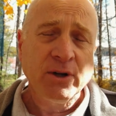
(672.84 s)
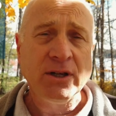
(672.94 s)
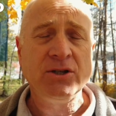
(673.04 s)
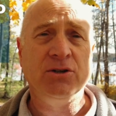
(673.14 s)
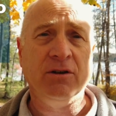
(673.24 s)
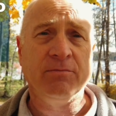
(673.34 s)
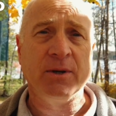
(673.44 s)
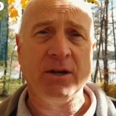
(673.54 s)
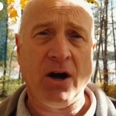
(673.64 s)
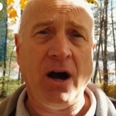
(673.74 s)
really should have
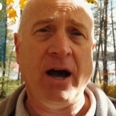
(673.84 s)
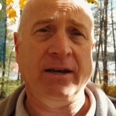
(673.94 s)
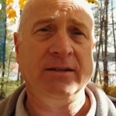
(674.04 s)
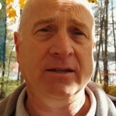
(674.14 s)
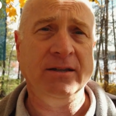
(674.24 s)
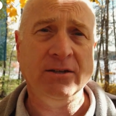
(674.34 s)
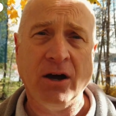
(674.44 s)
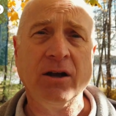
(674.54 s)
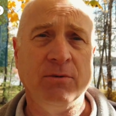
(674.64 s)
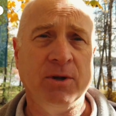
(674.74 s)
been caught in the
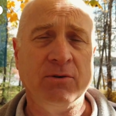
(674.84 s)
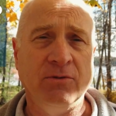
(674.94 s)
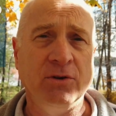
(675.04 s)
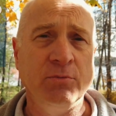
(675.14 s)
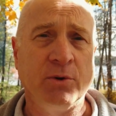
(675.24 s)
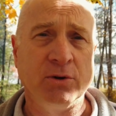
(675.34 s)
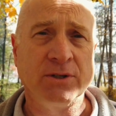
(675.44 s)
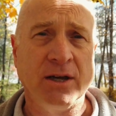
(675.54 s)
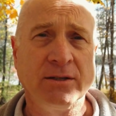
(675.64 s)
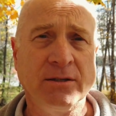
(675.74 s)
document review
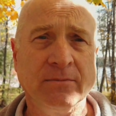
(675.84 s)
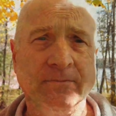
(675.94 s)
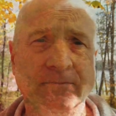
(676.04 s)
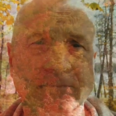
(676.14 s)
process.